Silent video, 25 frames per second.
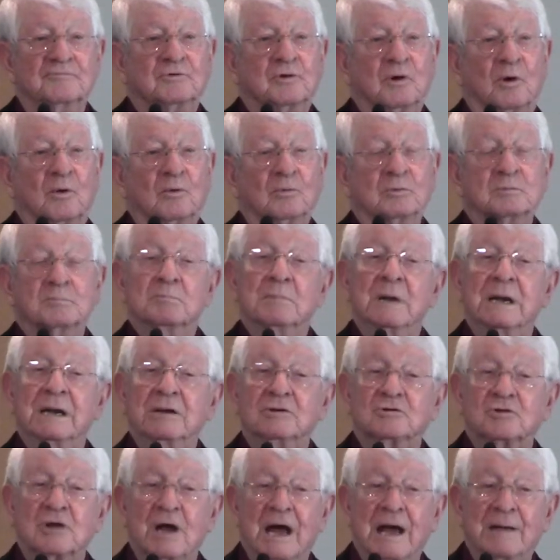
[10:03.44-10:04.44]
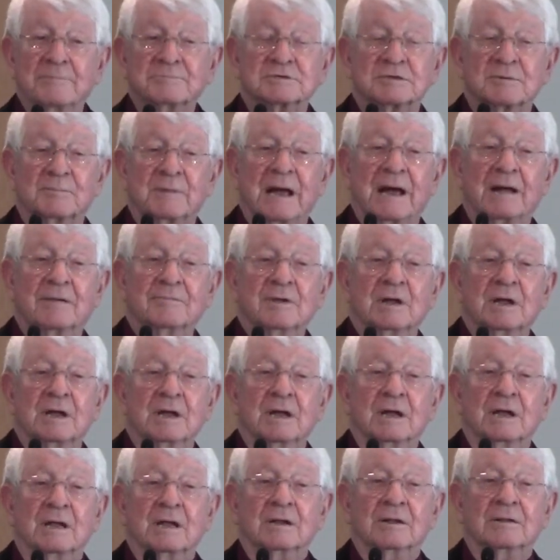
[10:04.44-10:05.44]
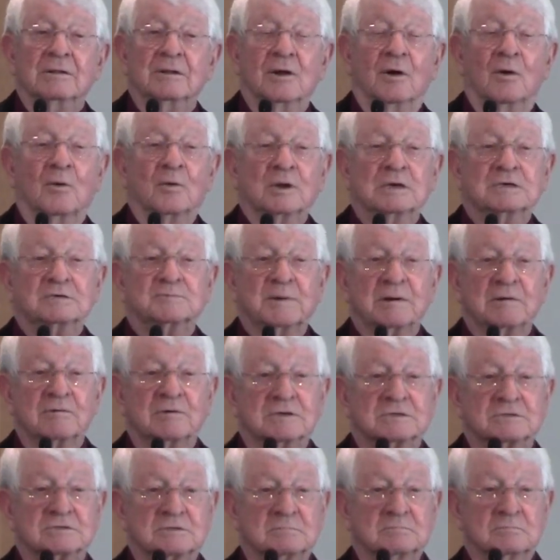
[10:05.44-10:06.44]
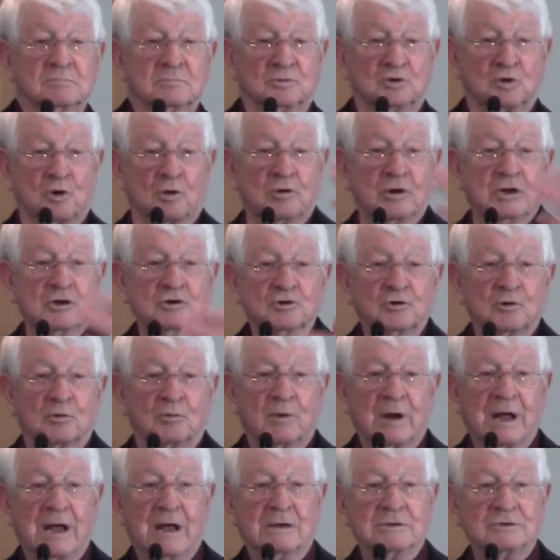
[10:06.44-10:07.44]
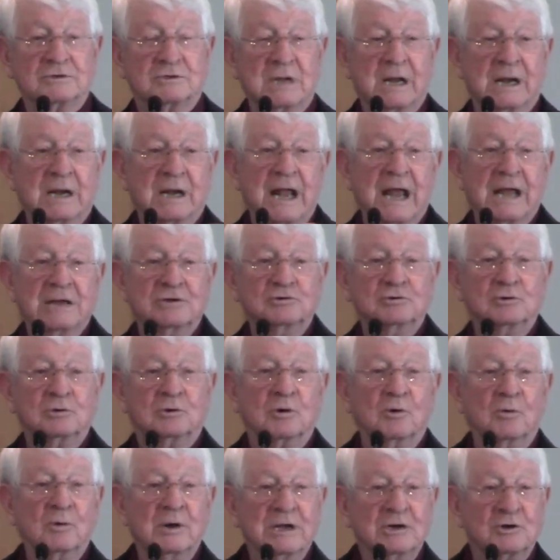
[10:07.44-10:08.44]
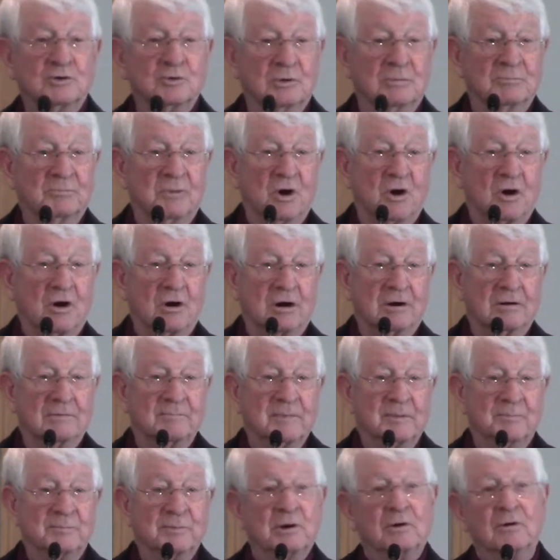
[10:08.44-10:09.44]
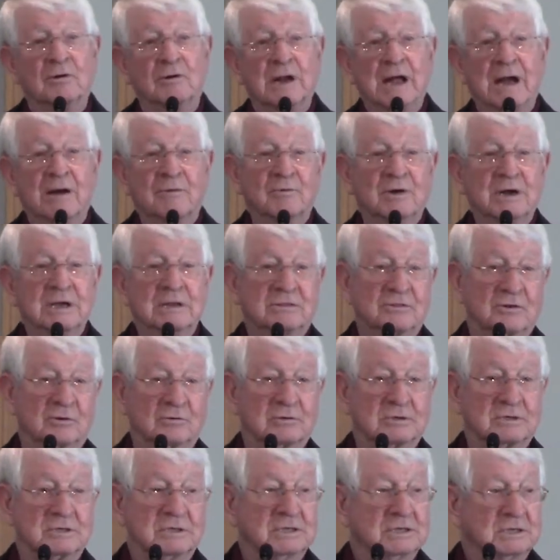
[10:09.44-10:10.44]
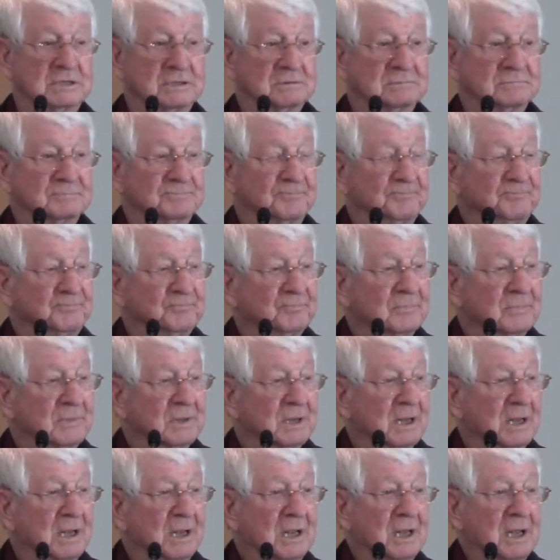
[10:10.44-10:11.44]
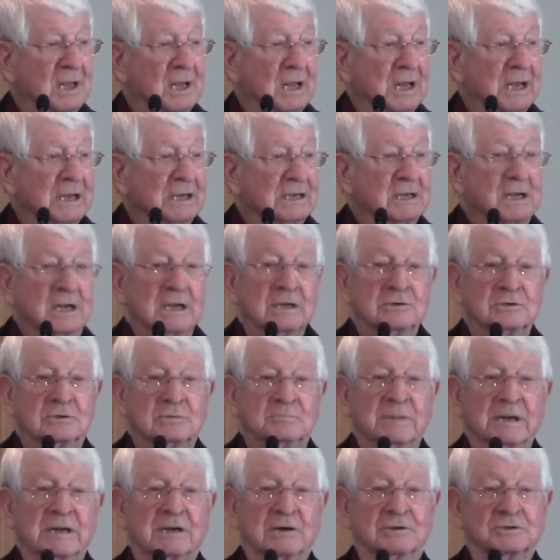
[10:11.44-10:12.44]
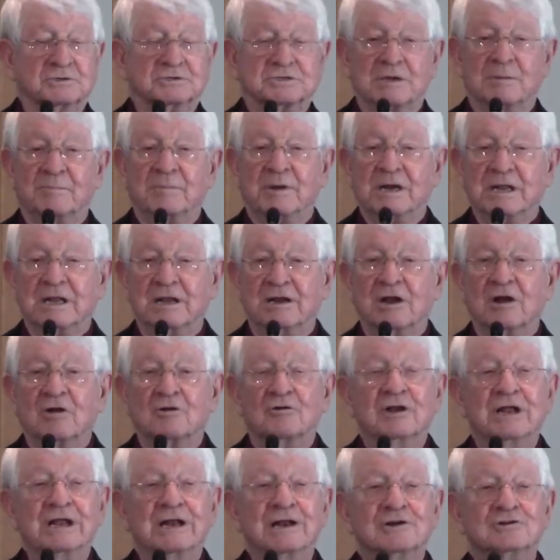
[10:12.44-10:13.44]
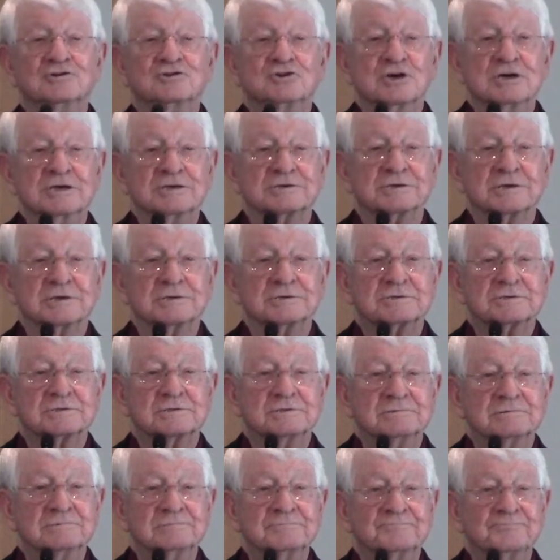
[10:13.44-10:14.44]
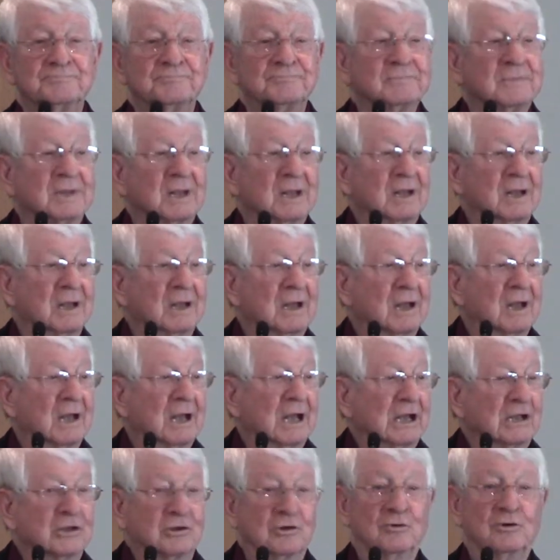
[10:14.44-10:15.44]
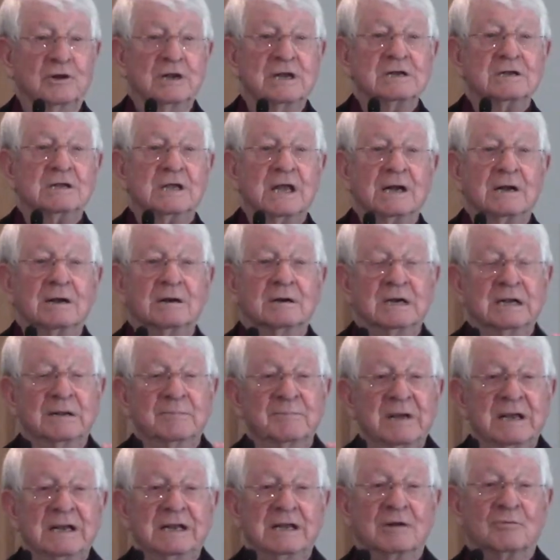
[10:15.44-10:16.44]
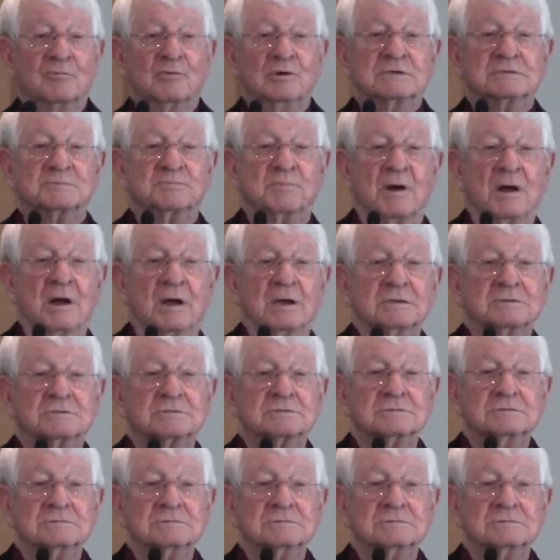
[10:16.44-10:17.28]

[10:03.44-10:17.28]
told many times about the Holy Spirit's turning you around and had you go into a bar up here on Highway 13 yep. because somebody in there needed Jesus. You didn't get an immediate response,